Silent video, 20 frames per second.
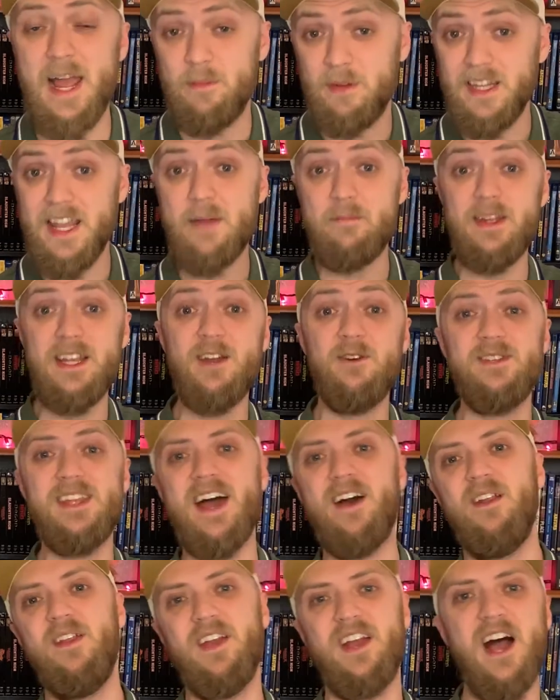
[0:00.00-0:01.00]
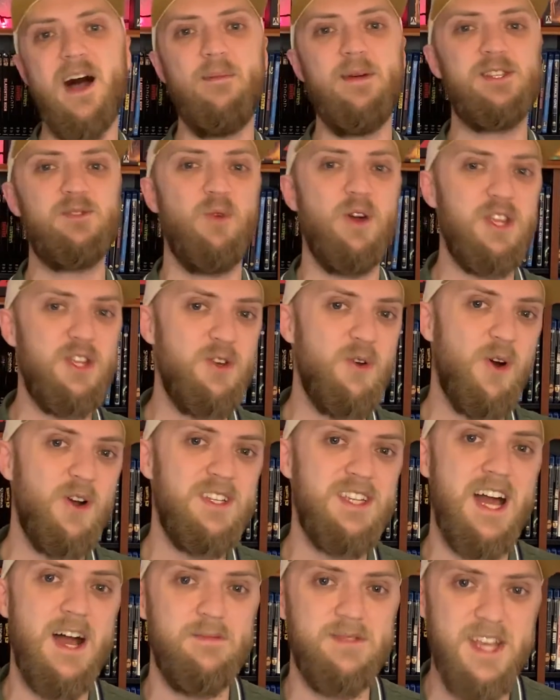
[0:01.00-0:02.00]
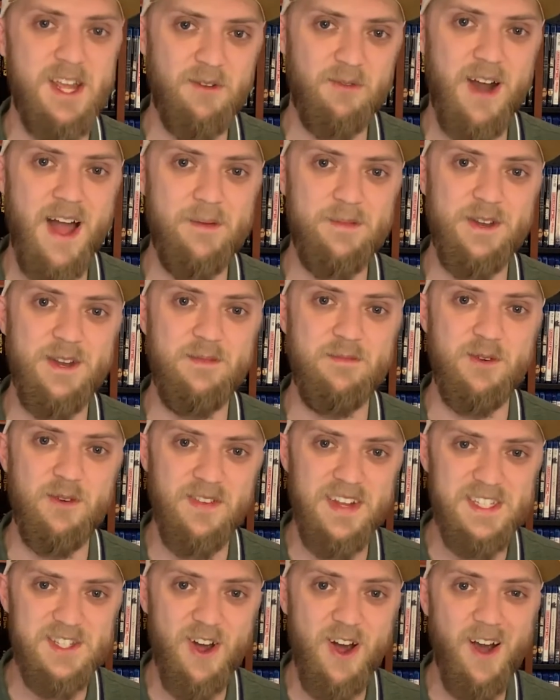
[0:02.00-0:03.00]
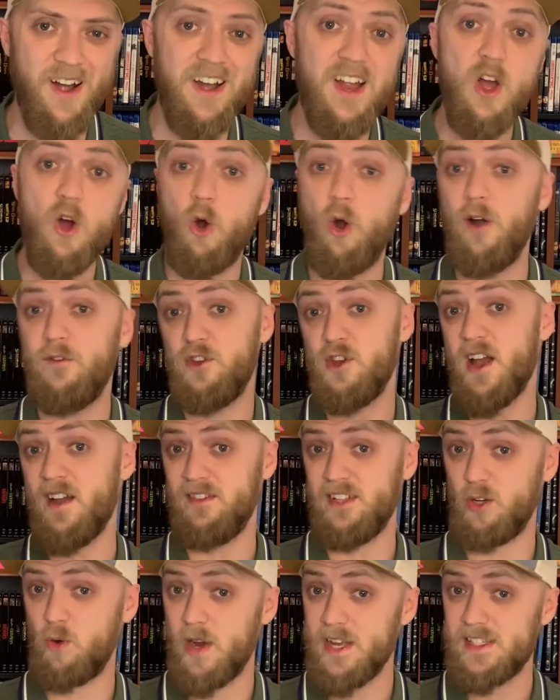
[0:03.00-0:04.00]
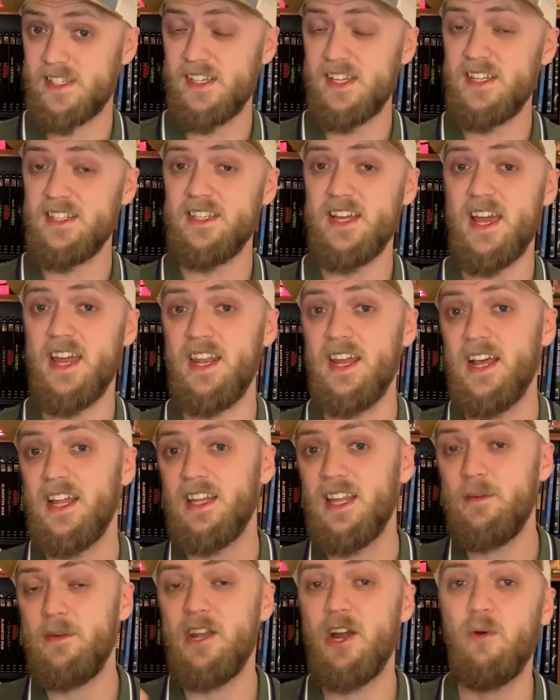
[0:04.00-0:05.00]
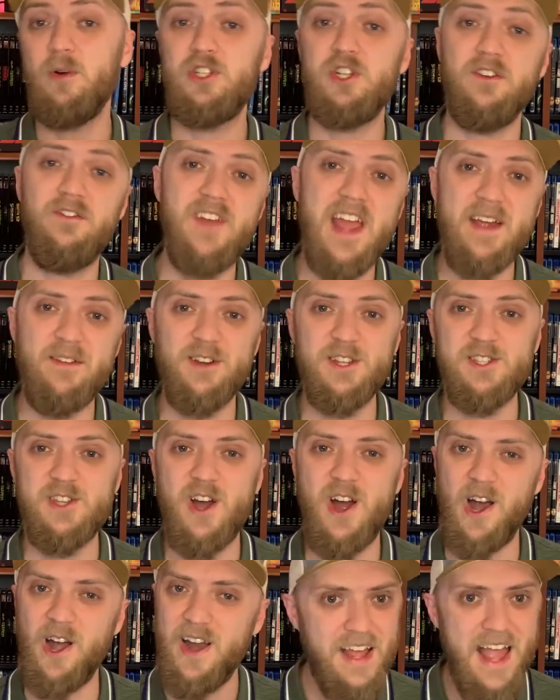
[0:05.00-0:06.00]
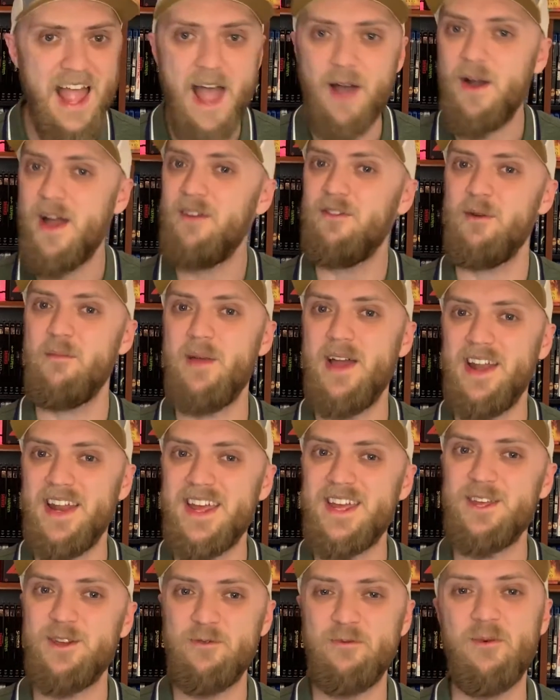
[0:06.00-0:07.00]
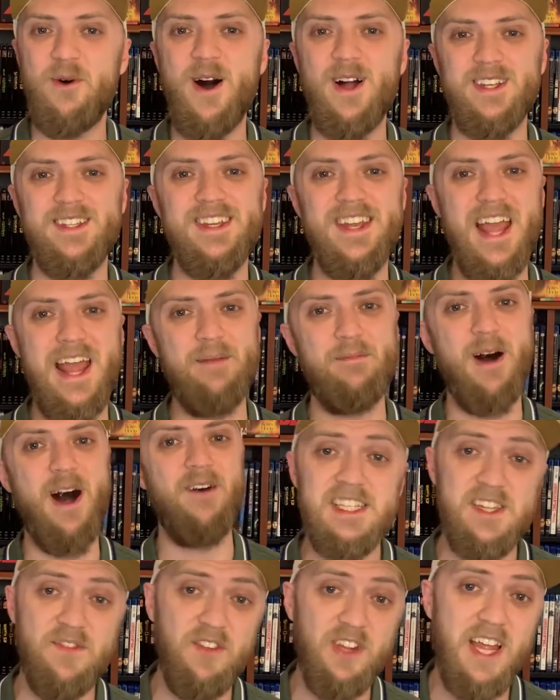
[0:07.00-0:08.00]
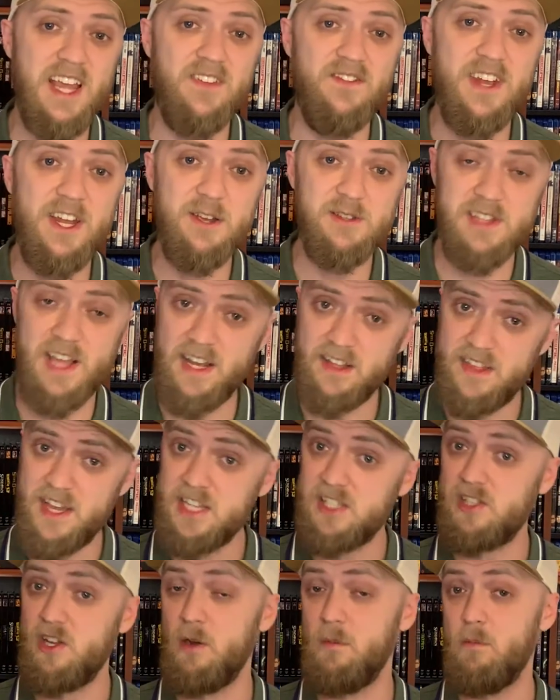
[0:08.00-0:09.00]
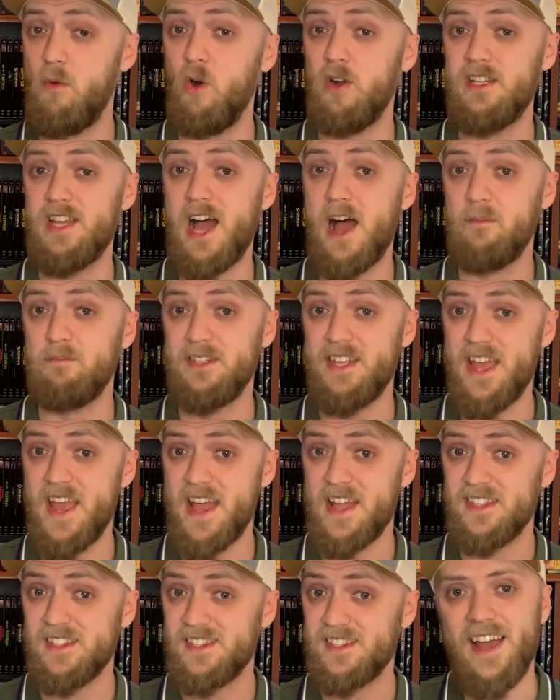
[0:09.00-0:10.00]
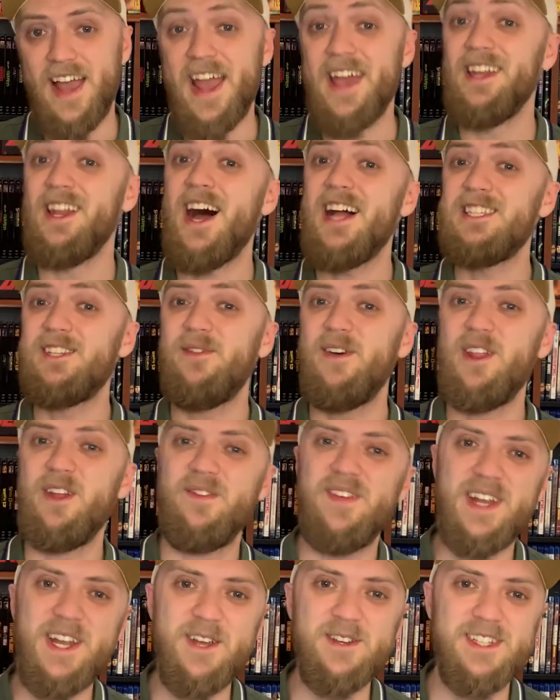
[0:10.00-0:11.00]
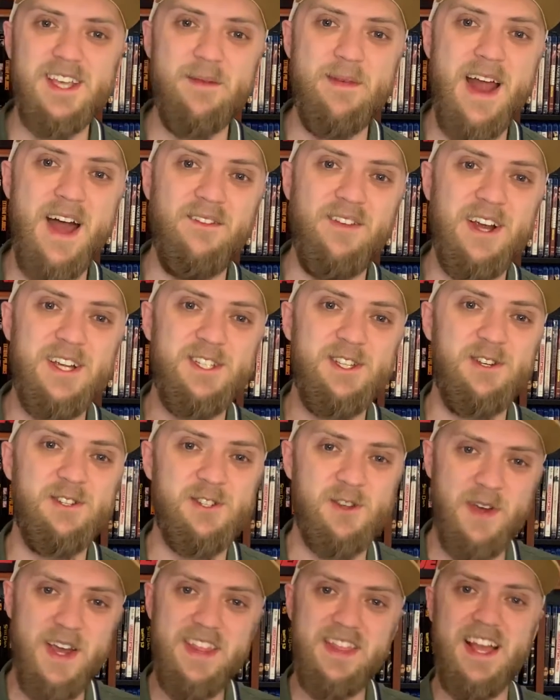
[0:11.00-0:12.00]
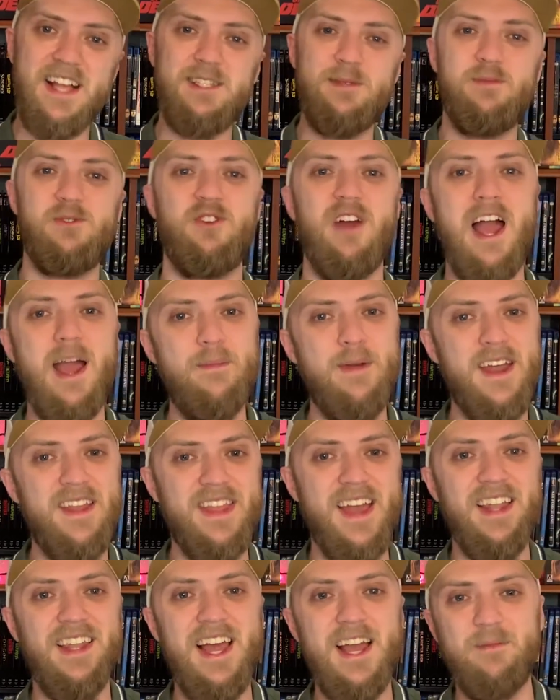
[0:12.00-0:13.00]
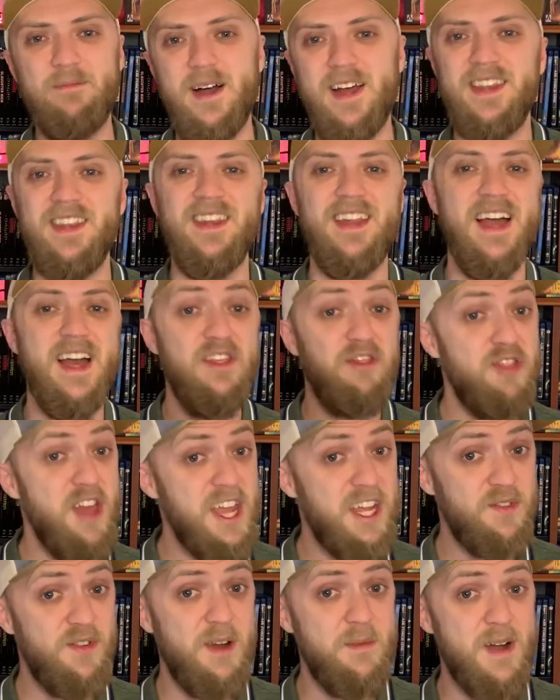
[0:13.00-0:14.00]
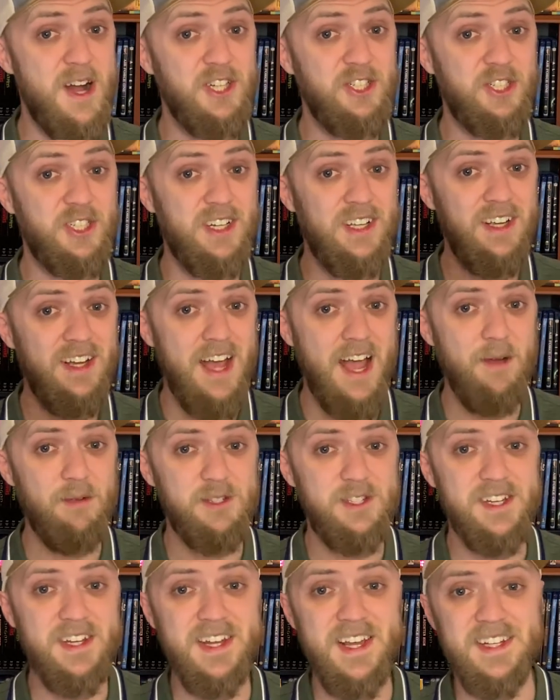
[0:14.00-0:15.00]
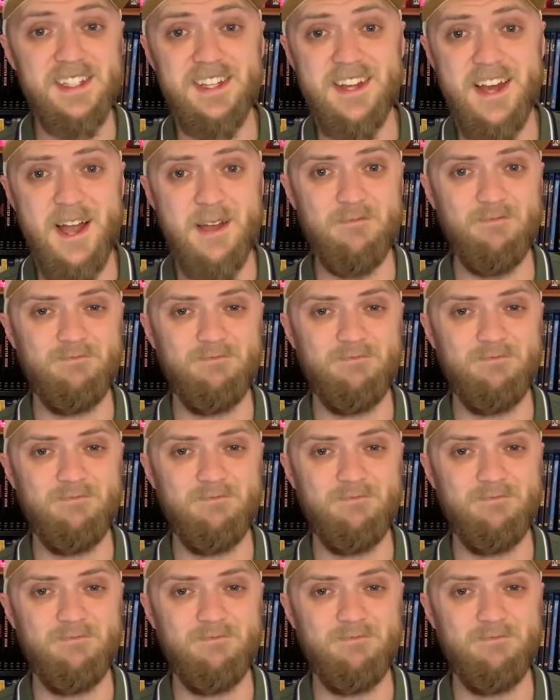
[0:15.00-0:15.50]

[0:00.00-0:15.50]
Let me know down in the comments what your top 10 Robin Hood movies are, or if you haven't quite seen 10, let me know what your favorites are, however many you want to name off. If you like videos like this, there are more top 10s and lots of other videos coming out very soon, so hit that subscribe, hit that like button. Thank you very much. I will see you next time.